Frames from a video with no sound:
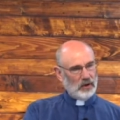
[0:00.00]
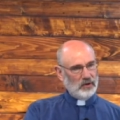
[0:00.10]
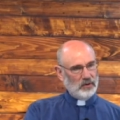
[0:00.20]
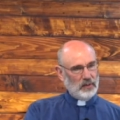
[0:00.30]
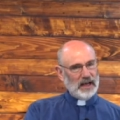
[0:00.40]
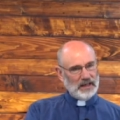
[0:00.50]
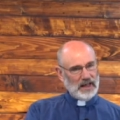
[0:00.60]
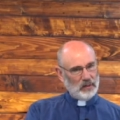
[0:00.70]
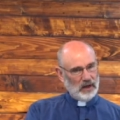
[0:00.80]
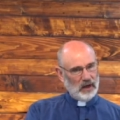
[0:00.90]
you begin
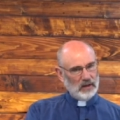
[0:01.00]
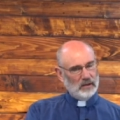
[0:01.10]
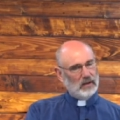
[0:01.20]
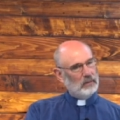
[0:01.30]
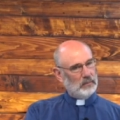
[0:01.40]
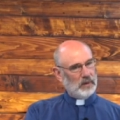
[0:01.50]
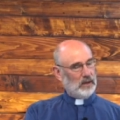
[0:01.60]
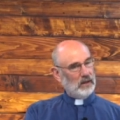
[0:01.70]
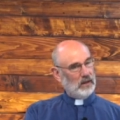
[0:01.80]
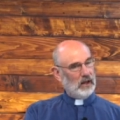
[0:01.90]
that way,
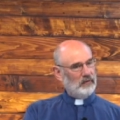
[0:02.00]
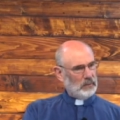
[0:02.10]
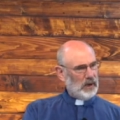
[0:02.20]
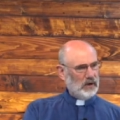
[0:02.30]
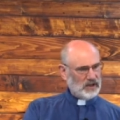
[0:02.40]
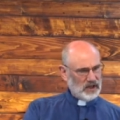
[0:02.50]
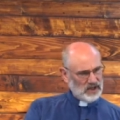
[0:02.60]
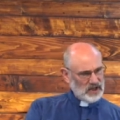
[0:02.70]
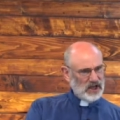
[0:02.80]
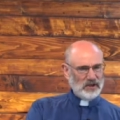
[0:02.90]
but if your parents
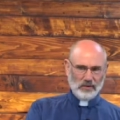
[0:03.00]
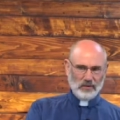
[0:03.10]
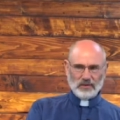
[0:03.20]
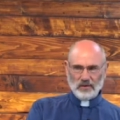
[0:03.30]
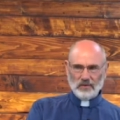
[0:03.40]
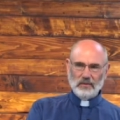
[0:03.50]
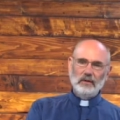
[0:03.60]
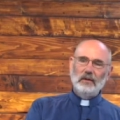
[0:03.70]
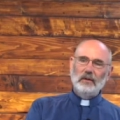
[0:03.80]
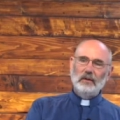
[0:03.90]
continue to
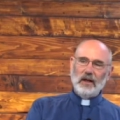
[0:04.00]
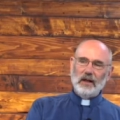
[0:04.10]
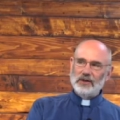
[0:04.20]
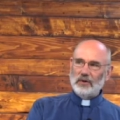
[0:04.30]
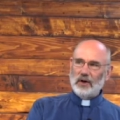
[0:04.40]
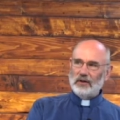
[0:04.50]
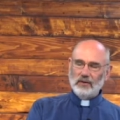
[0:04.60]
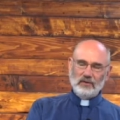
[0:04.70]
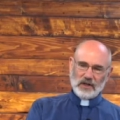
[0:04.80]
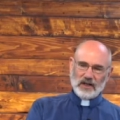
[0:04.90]
instruct
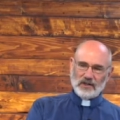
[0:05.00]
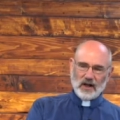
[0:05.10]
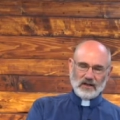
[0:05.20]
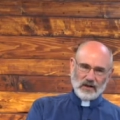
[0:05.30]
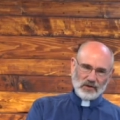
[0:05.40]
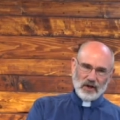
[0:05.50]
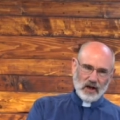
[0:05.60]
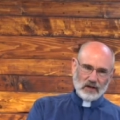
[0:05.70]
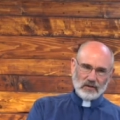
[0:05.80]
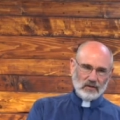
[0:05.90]
you, taste not, touch
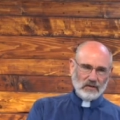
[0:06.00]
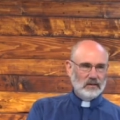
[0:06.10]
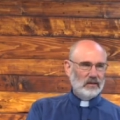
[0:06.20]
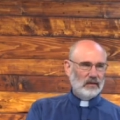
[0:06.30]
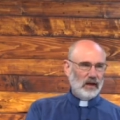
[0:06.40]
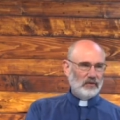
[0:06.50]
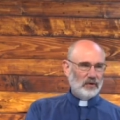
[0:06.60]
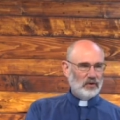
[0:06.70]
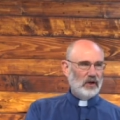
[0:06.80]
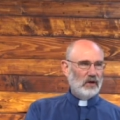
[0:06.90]
not, if they
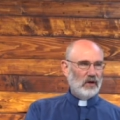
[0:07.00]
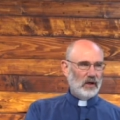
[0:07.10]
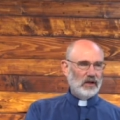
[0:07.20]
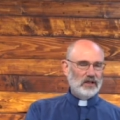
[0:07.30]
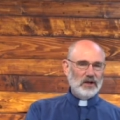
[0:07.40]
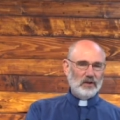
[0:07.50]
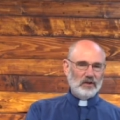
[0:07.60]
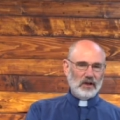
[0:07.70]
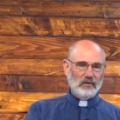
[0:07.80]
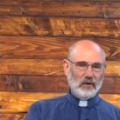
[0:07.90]
continue to
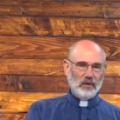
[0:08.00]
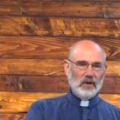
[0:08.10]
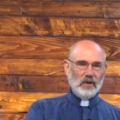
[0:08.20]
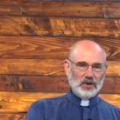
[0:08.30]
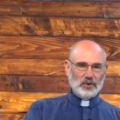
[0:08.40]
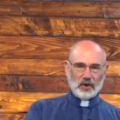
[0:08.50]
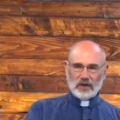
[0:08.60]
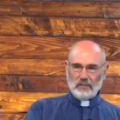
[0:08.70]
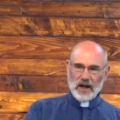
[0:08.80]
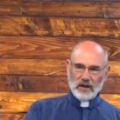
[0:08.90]
give you
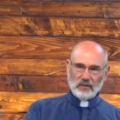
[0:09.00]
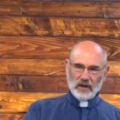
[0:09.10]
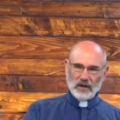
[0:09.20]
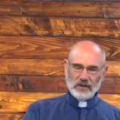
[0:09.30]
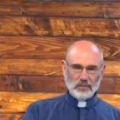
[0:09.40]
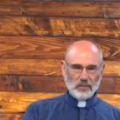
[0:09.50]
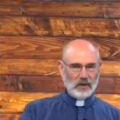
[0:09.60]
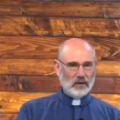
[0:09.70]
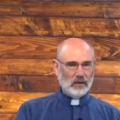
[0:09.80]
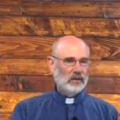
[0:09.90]
strict boundaries when
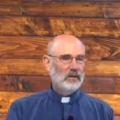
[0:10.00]
you're,